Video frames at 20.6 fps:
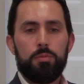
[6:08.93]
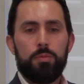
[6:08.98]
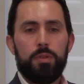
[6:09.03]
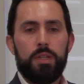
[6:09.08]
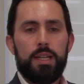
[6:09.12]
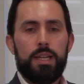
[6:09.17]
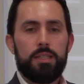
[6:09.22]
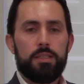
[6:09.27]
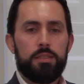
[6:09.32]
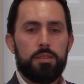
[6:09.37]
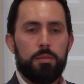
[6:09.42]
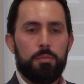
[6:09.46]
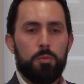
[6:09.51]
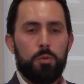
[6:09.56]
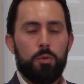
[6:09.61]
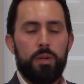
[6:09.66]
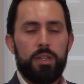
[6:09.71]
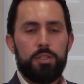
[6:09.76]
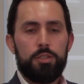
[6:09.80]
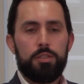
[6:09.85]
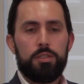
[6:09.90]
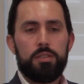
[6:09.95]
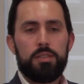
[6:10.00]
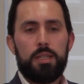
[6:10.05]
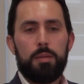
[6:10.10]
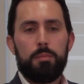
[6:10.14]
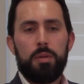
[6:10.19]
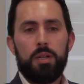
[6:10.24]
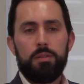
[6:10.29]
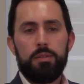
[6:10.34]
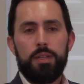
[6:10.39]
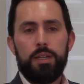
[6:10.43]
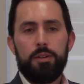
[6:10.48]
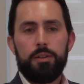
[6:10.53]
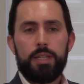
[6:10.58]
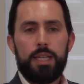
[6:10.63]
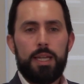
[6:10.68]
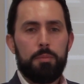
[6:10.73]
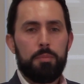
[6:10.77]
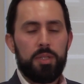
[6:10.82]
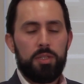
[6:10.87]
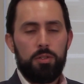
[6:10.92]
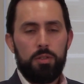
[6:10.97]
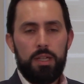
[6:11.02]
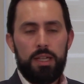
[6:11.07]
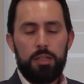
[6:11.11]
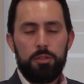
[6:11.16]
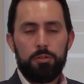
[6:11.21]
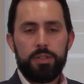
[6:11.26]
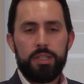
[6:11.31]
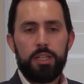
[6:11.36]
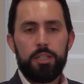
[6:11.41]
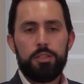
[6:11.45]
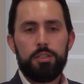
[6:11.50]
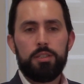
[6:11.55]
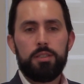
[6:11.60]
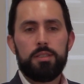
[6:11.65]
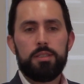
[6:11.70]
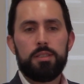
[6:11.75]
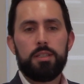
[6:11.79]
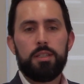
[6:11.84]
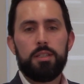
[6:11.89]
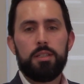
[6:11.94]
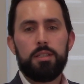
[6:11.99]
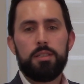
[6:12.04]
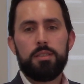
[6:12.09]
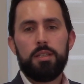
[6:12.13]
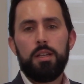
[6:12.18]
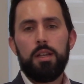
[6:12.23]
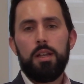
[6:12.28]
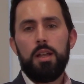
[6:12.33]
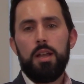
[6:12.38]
We ask some questions about their capital allocation skills,